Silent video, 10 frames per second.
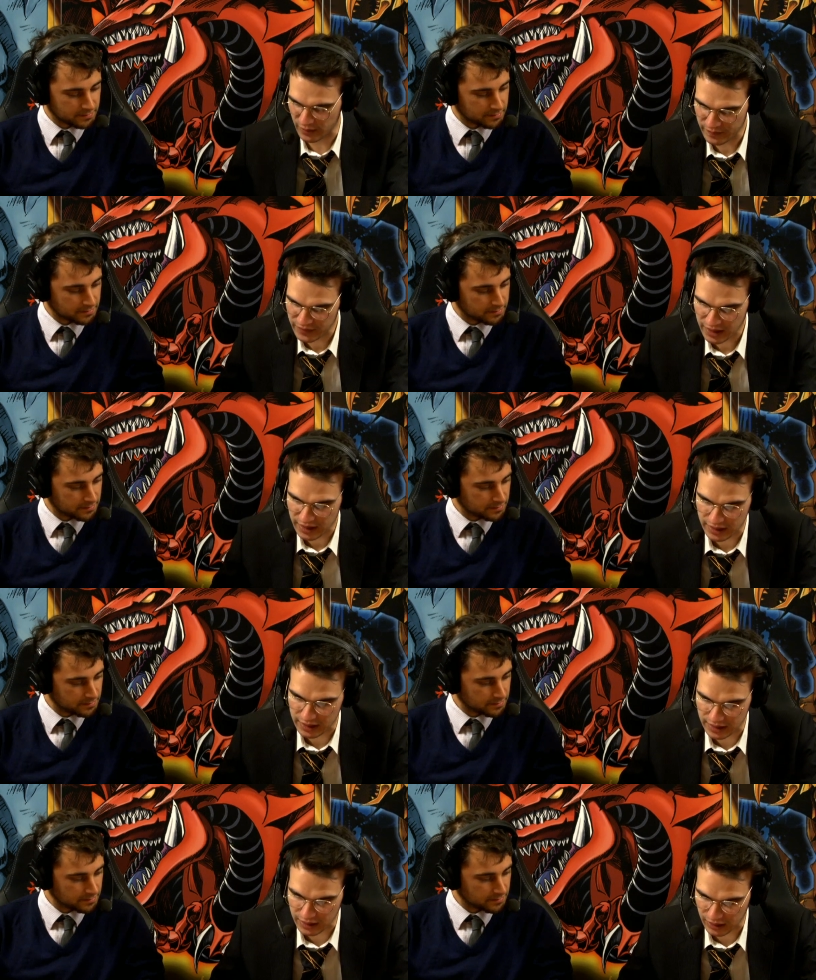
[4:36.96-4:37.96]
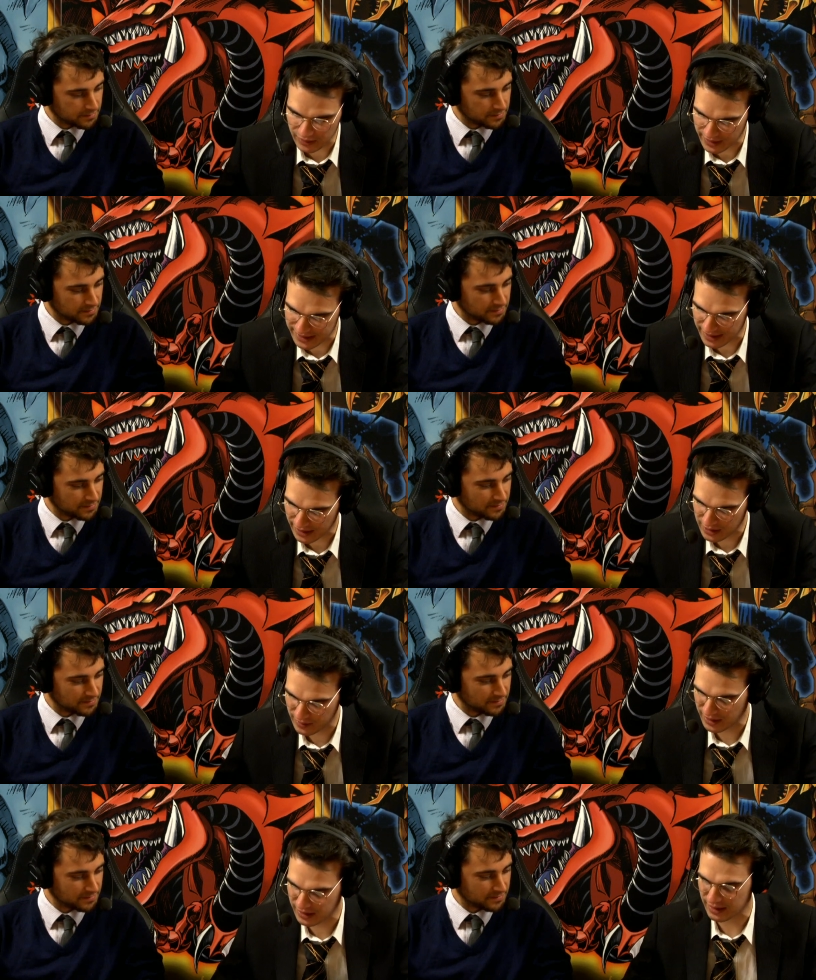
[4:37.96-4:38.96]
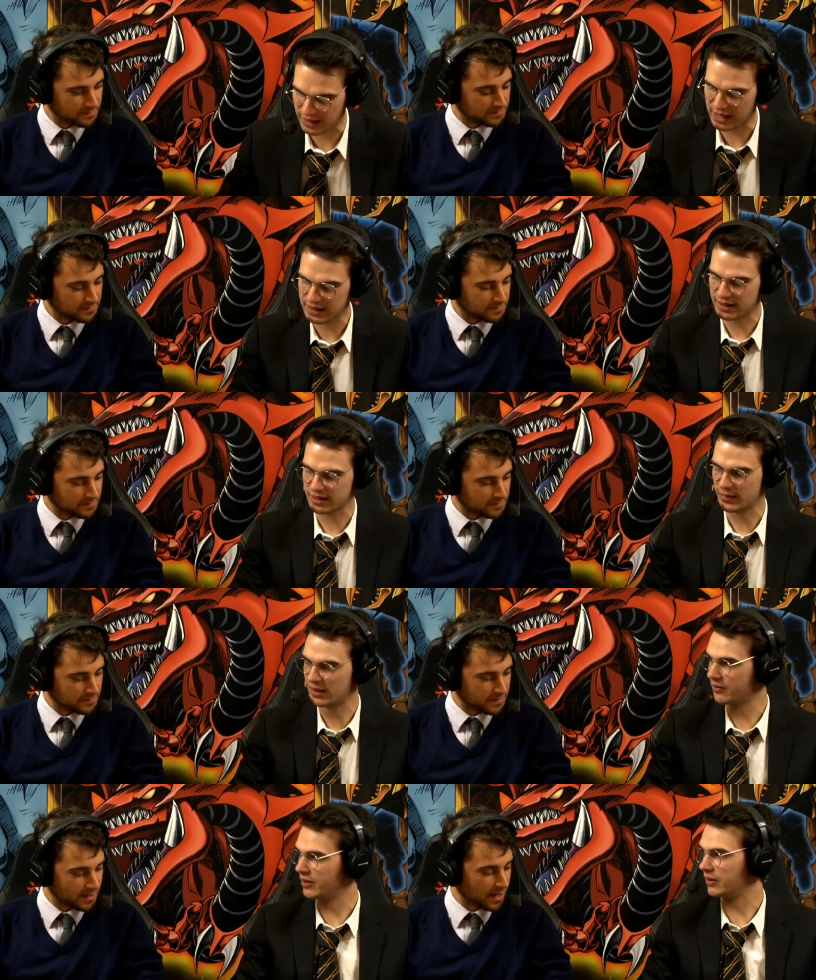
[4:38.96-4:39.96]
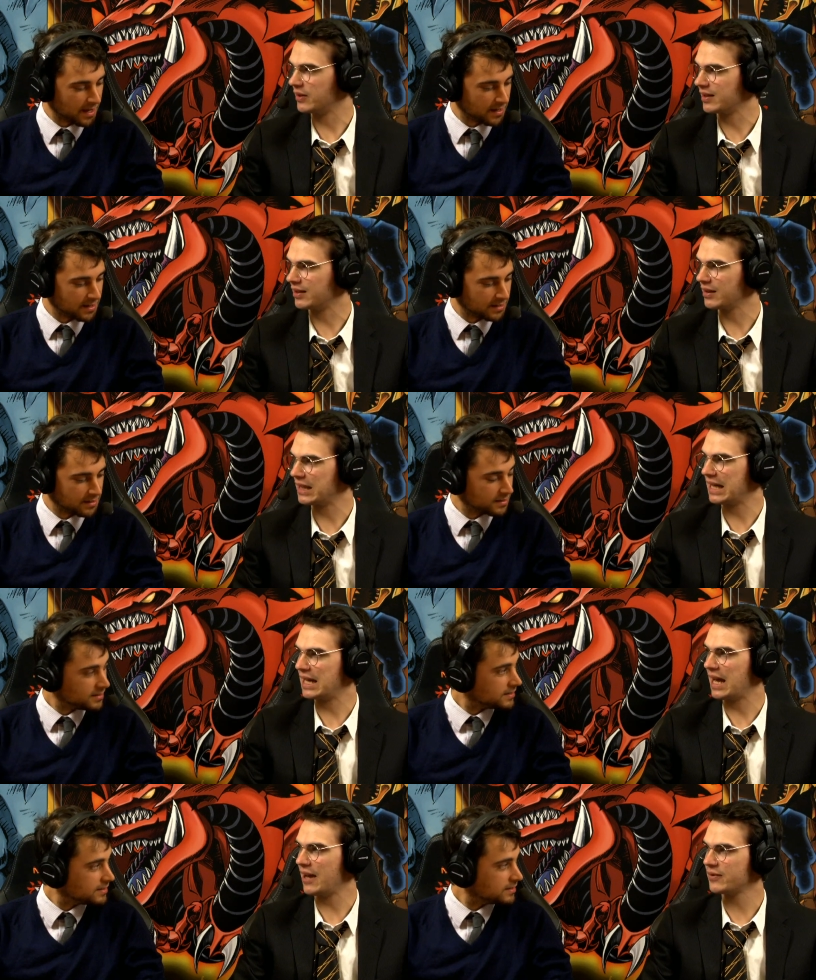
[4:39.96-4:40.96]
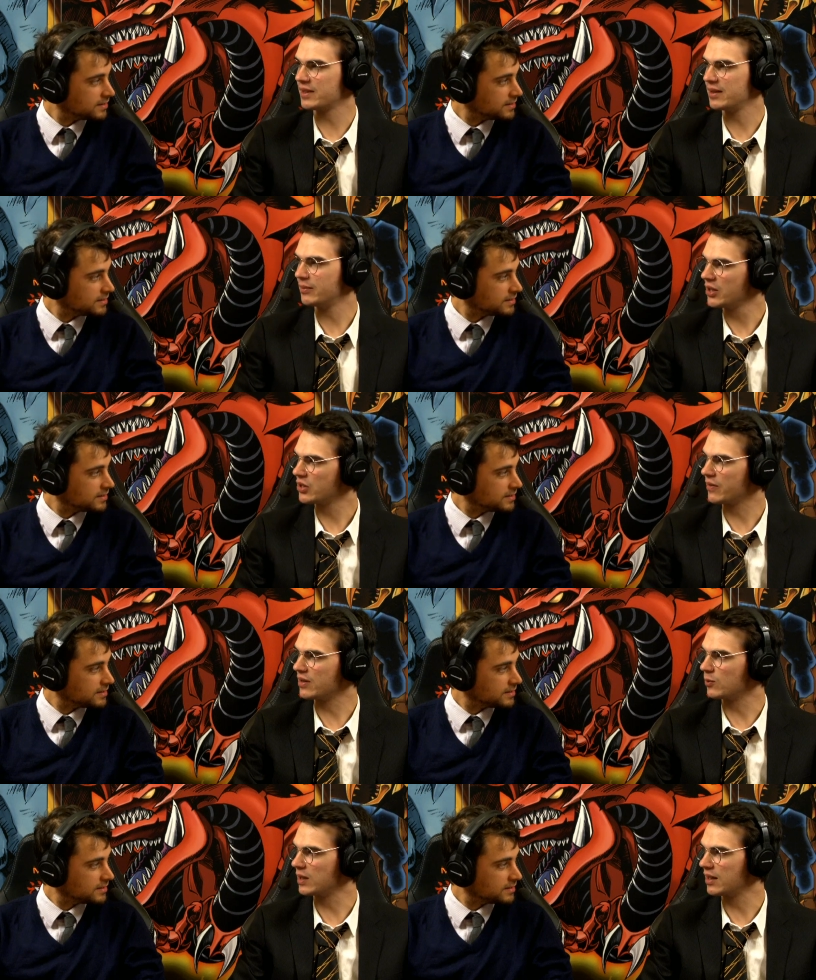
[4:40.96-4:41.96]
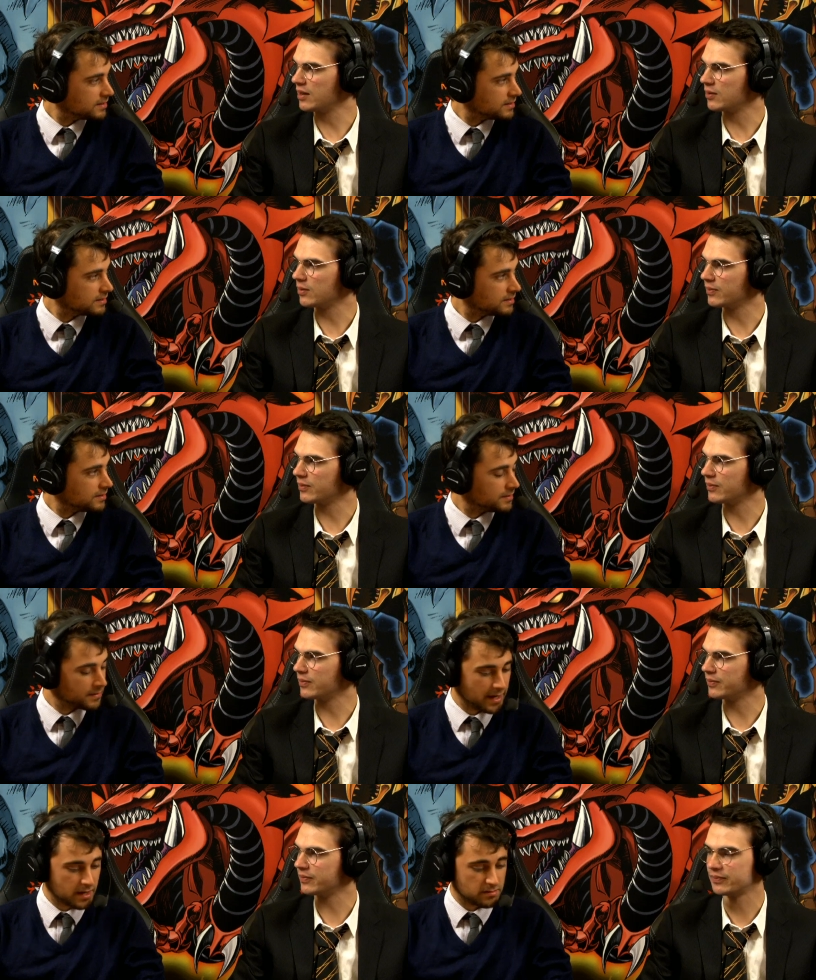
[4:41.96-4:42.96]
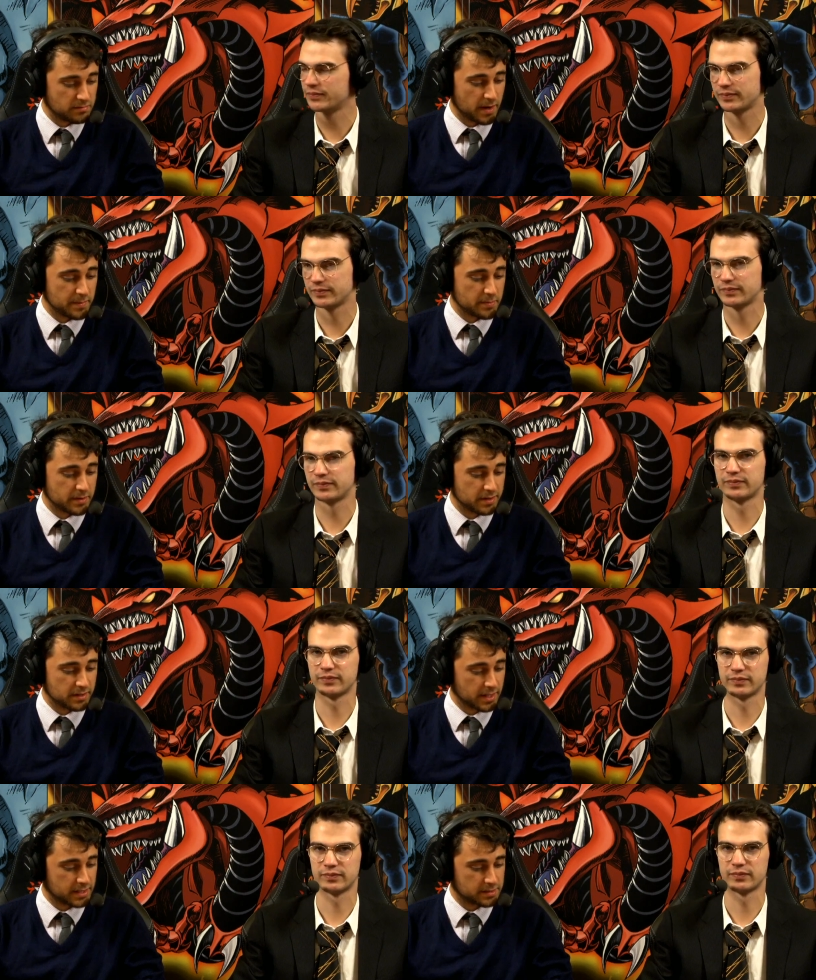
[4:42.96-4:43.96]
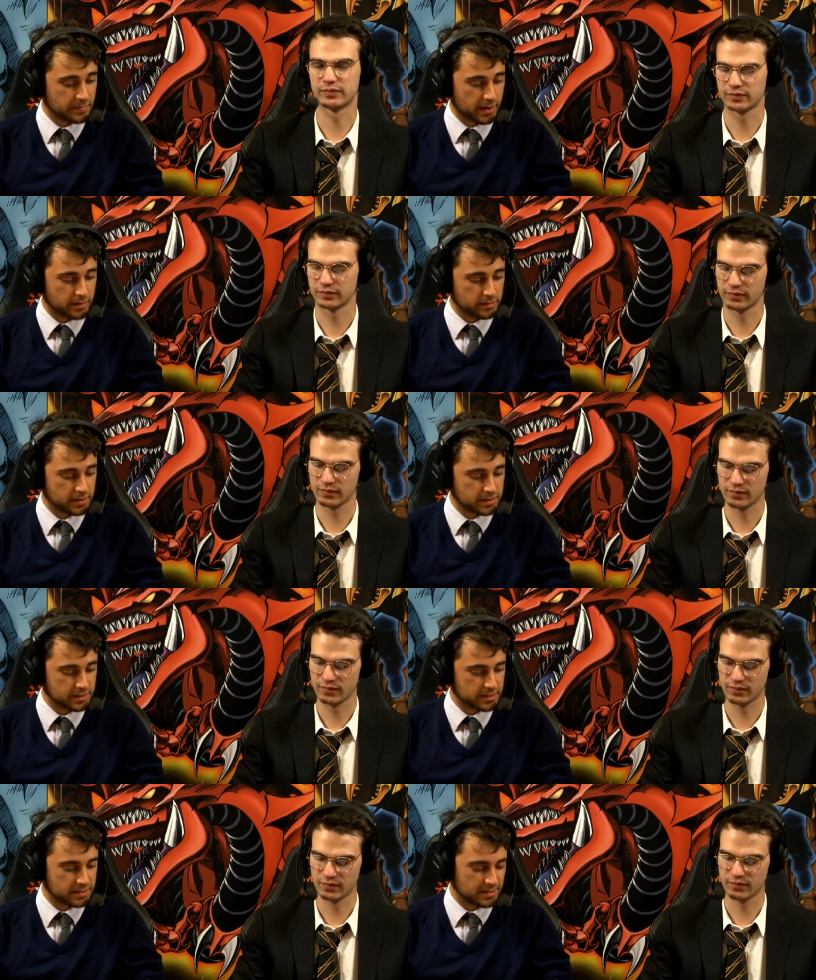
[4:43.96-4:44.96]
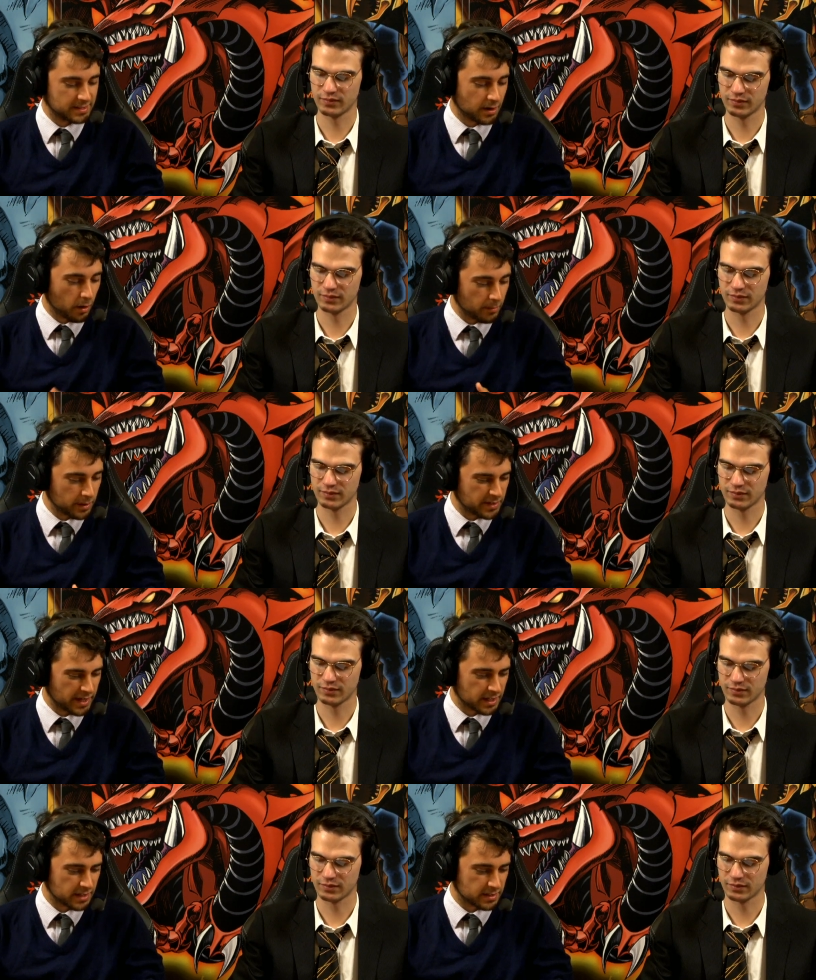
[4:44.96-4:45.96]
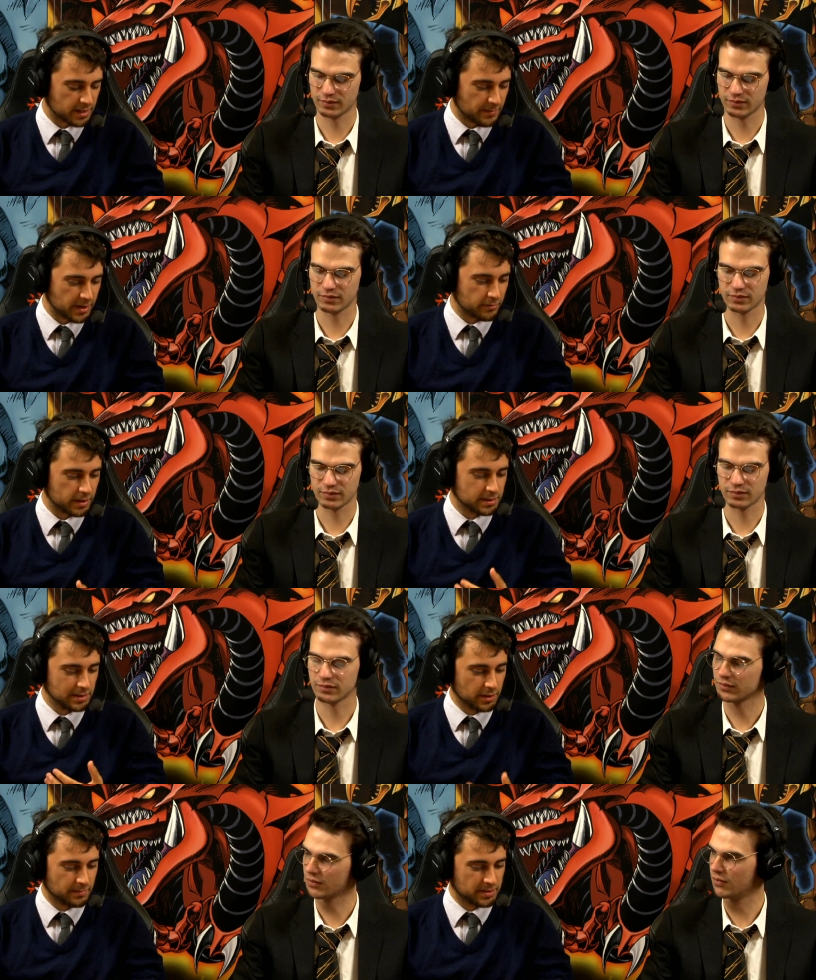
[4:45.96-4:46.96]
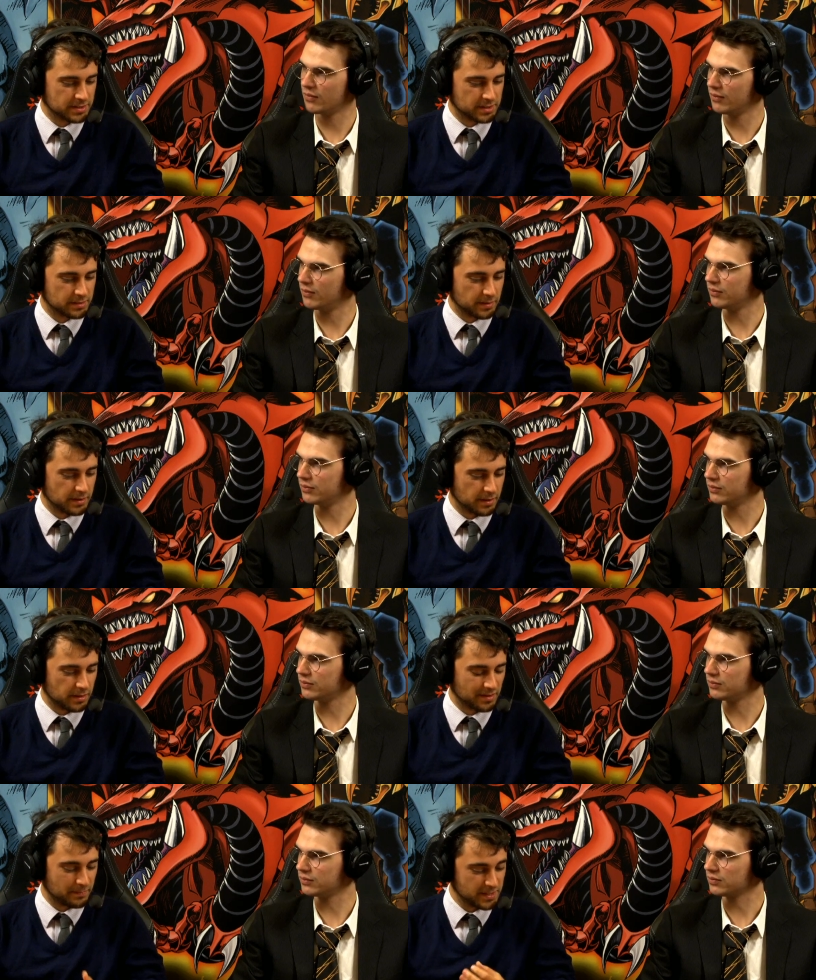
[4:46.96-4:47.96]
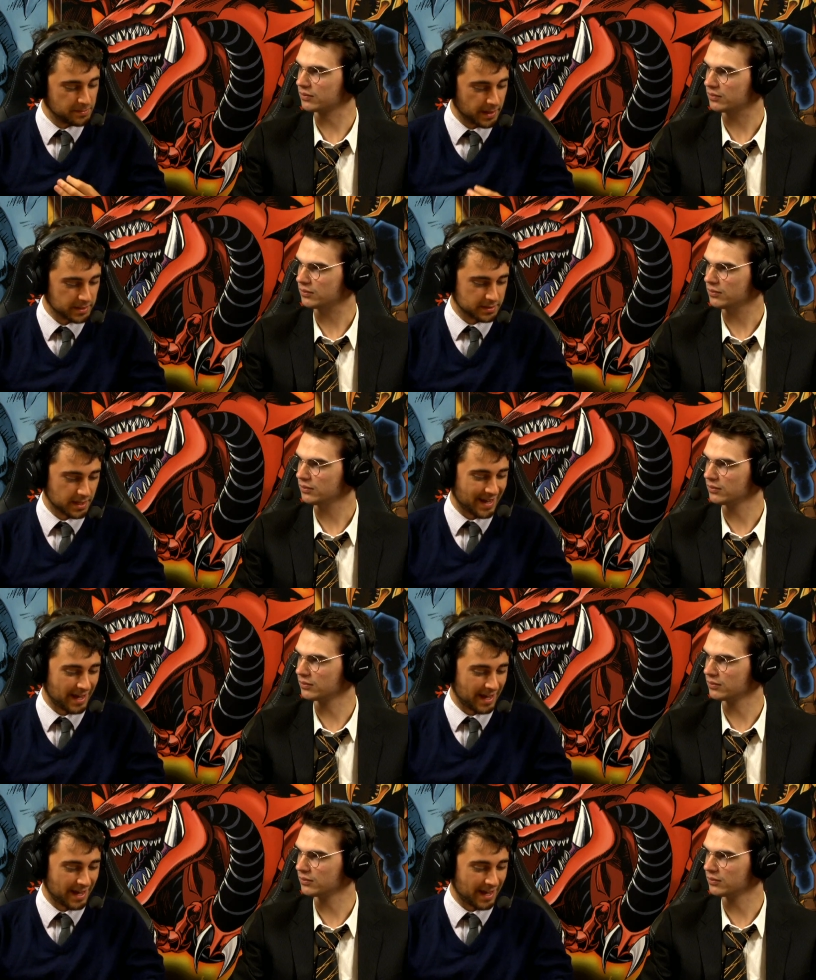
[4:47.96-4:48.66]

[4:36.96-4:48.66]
Speaker 1: So Oliver is actually playing Anti-Spell Fragrance, a card that I haven't seen much of this weekend.
Speaker 2: Yeah, might be pretty good against SPYRAL, because it's, it's a combo deck. I mean, it runs a lot of monsters, but the spells they